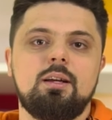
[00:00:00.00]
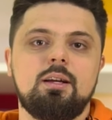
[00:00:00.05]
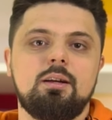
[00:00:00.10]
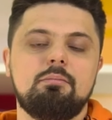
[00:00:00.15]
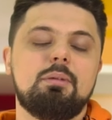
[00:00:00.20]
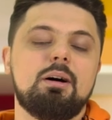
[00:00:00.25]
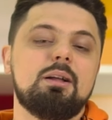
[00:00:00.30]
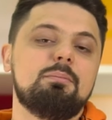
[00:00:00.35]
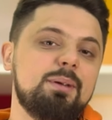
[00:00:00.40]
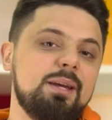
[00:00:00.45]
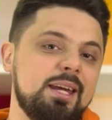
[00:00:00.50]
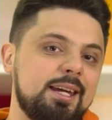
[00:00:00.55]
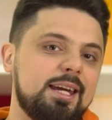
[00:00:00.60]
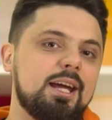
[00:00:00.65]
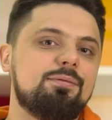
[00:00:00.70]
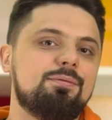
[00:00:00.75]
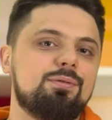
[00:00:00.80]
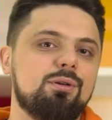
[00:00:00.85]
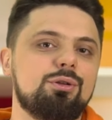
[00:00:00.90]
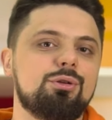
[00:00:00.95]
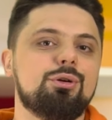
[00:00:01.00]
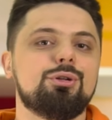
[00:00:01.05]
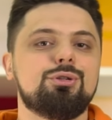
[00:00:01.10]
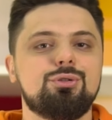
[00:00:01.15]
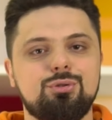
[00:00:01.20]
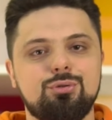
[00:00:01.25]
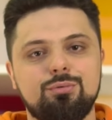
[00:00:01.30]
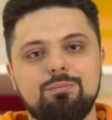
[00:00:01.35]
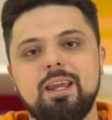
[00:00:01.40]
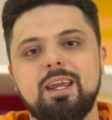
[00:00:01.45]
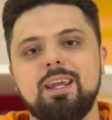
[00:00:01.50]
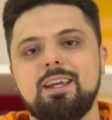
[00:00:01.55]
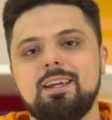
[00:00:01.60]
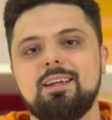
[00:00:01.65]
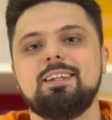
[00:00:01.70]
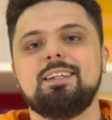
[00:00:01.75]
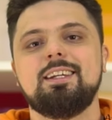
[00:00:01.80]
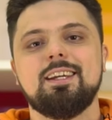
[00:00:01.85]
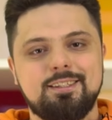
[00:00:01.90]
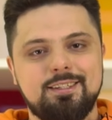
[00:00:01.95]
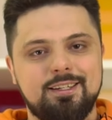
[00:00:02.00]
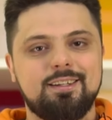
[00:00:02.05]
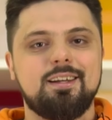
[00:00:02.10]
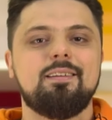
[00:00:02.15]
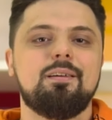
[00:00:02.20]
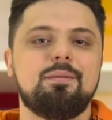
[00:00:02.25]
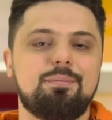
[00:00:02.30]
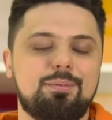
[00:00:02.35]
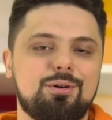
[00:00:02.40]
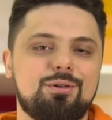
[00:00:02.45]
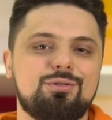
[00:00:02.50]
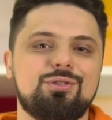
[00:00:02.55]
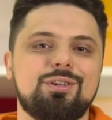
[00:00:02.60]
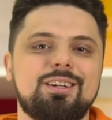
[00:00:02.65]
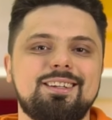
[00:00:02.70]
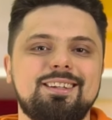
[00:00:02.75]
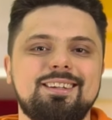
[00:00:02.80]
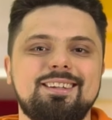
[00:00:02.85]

But be careful not to make yet another project.